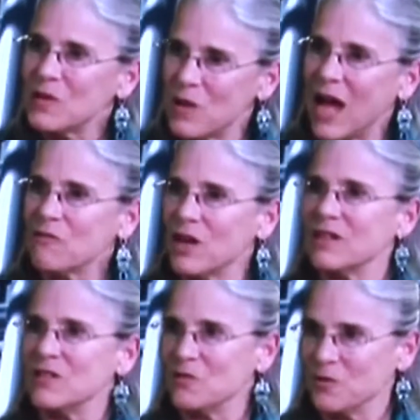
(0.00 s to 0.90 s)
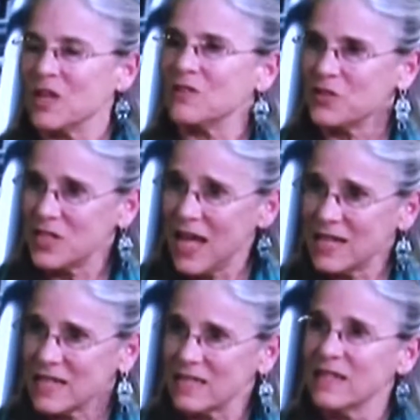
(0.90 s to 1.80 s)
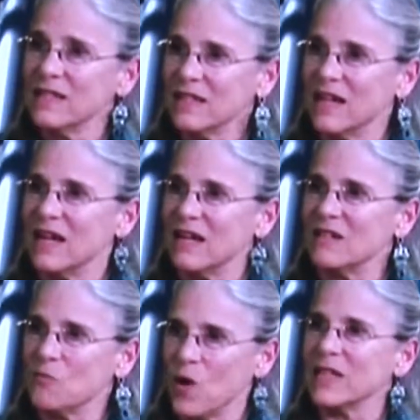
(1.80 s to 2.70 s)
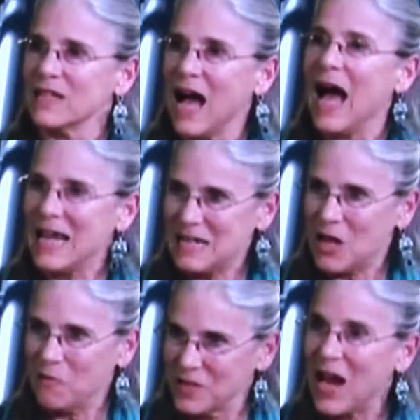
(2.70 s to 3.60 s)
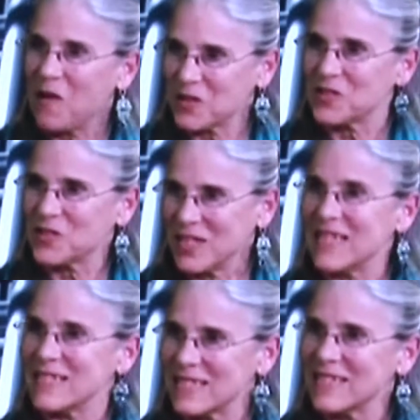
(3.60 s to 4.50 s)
background and your own understandings. What kind of character he is.